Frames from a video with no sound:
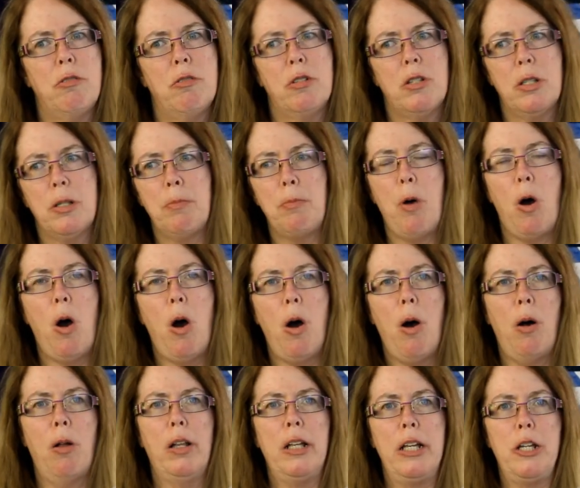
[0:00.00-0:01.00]

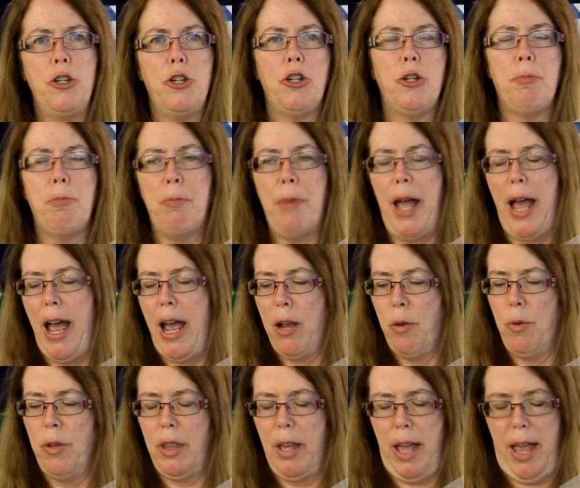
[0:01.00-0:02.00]
smallish
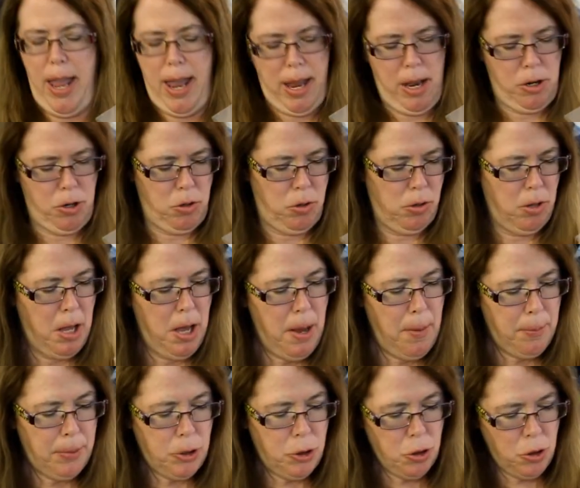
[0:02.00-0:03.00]
bag with a handle,
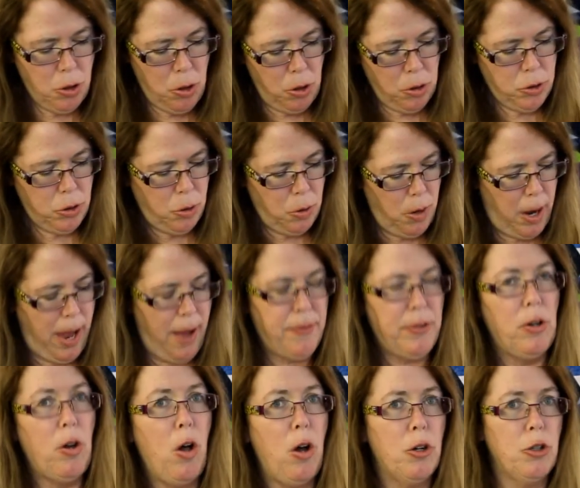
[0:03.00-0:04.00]
but you can also have
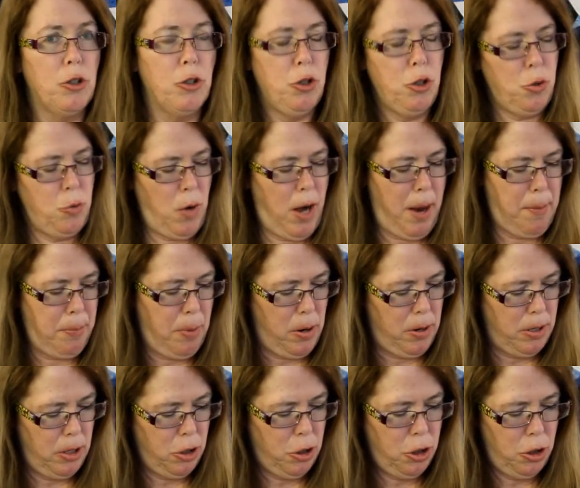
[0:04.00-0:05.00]
a longer strap
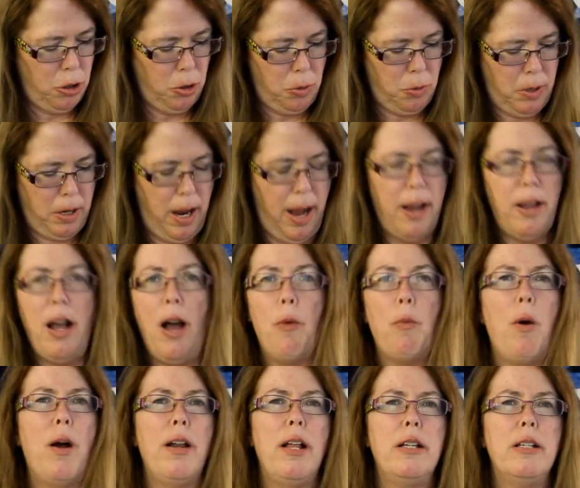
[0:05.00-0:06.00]
on it too. And I
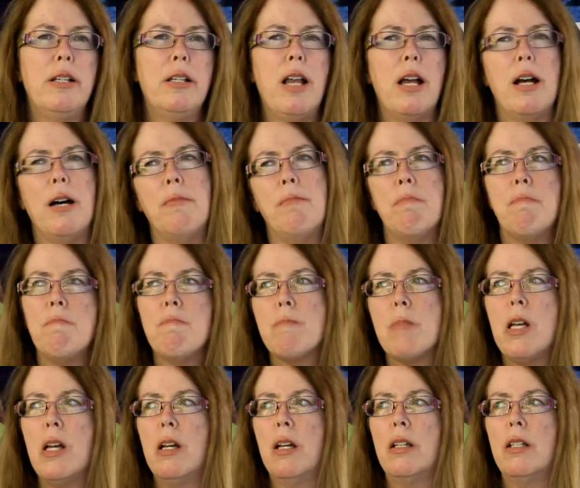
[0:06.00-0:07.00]
wanted
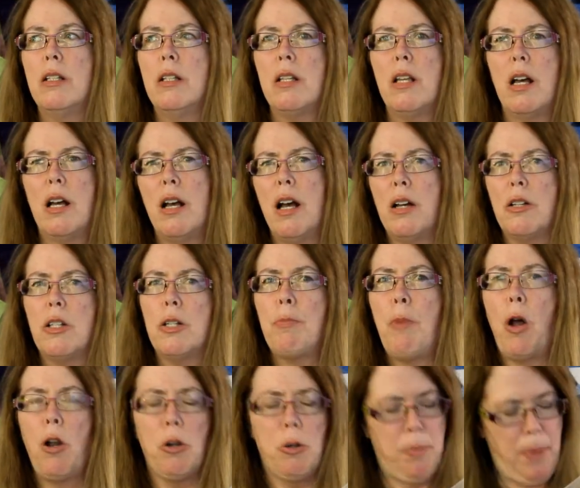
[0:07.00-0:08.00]
a
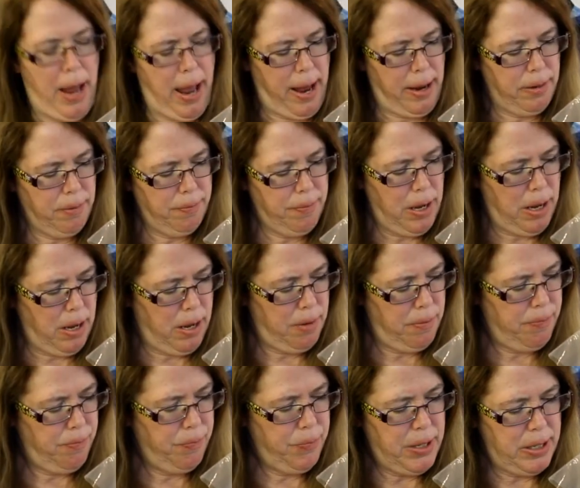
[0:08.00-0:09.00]
smaller bag
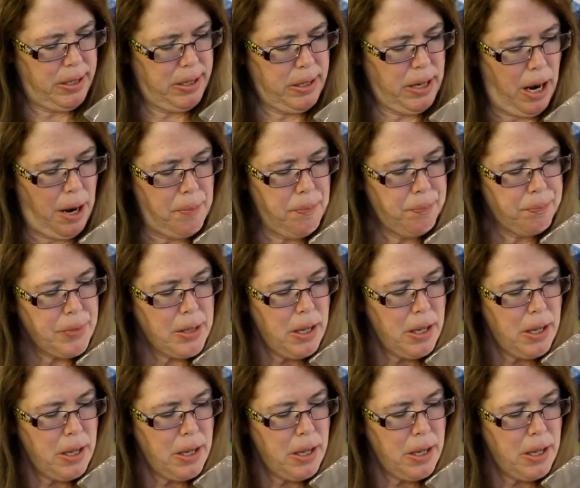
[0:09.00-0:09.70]
this time.